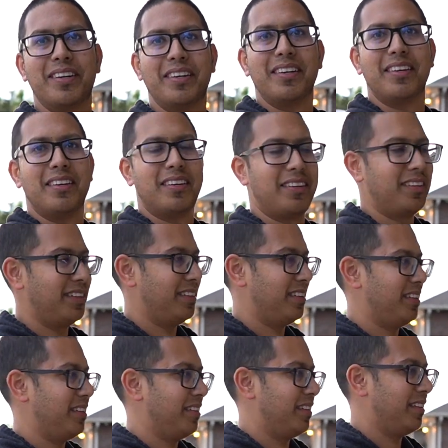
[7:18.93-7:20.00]
Yeah, and a lot of
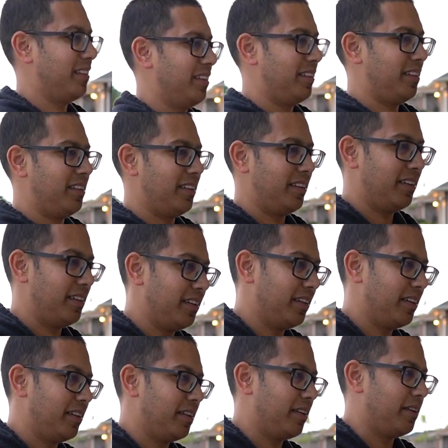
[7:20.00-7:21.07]
people underestimate, you know,
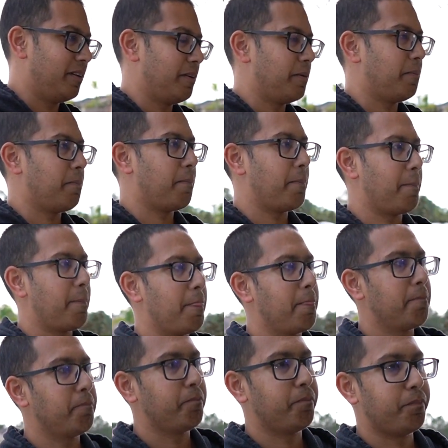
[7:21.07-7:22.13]
just how long it takes to
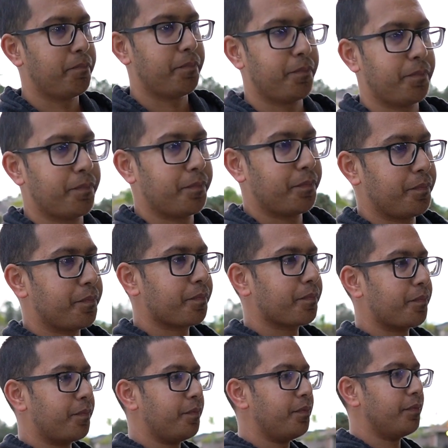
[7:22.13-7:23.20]
really cure the car for
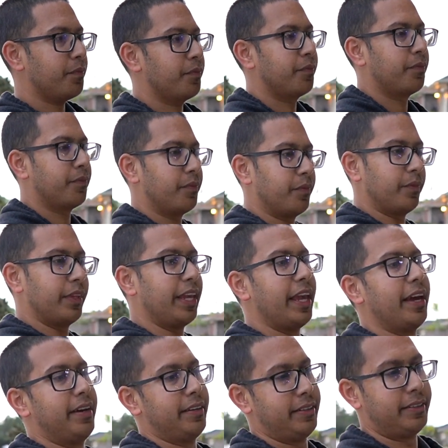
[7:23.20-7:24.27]
it to be, you
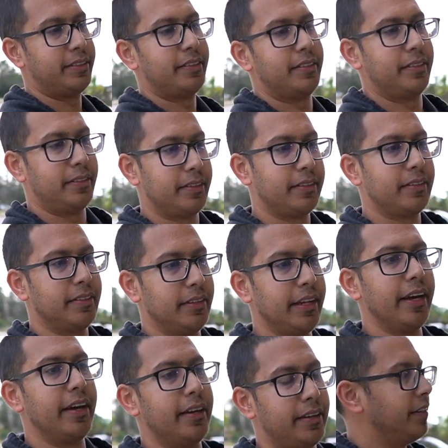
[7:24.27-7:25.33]
know, ready for the road.
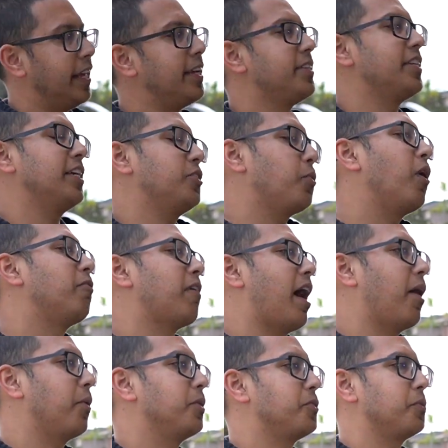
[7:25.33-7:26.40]
Yeah. They say 12
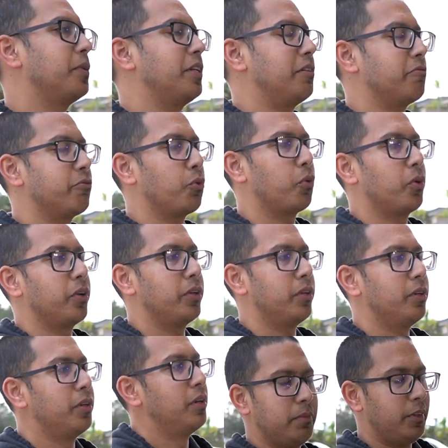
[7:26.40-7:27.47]
hours really in
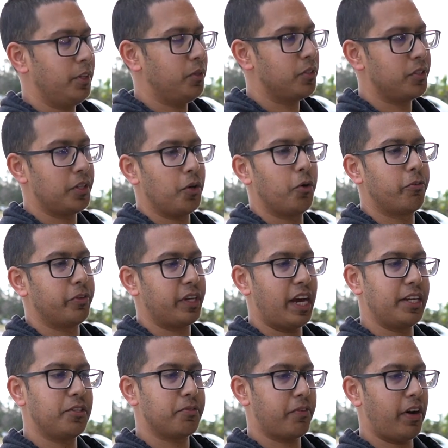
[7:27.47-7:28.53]
Florida. Usually
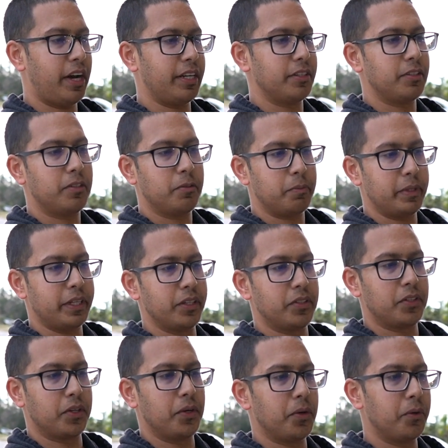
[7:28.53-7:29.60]
overnight's fine. It'll be good
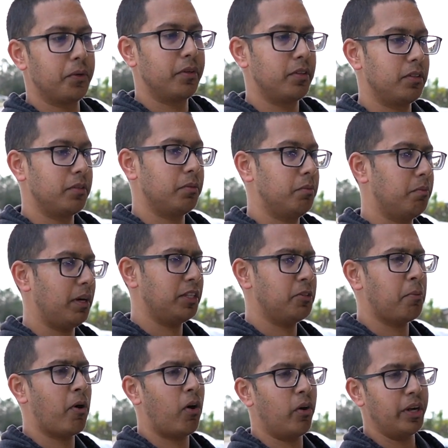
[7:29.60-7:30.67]
to go. By
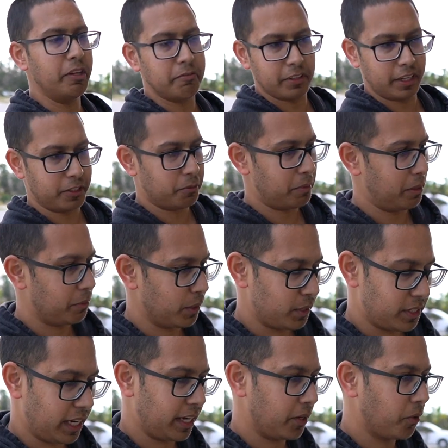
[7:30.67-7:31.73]
tomorrow evening, he'll be able
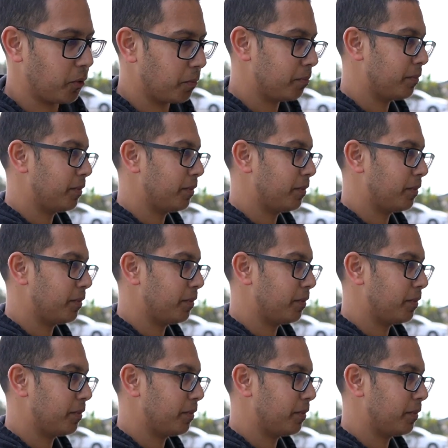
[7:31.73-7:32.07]
to take it home.